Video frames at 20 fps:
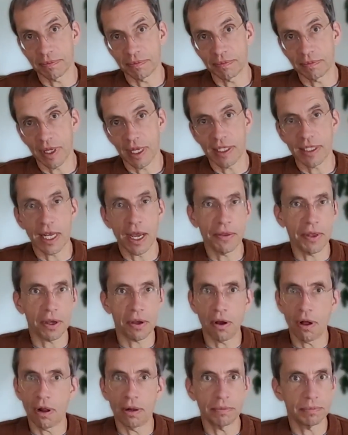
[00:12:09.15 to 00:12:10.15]
That's how they
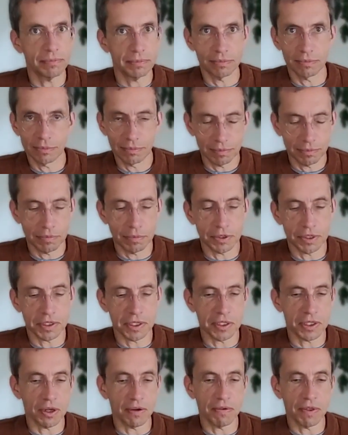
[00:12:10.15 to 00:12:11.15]
call
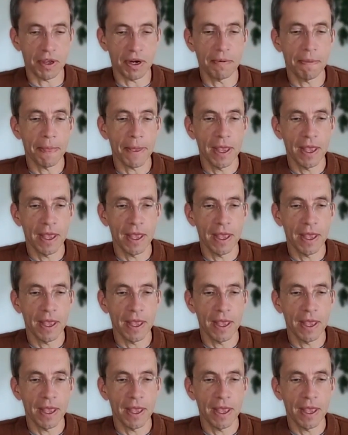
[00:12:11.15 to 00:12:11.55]
prisons over there.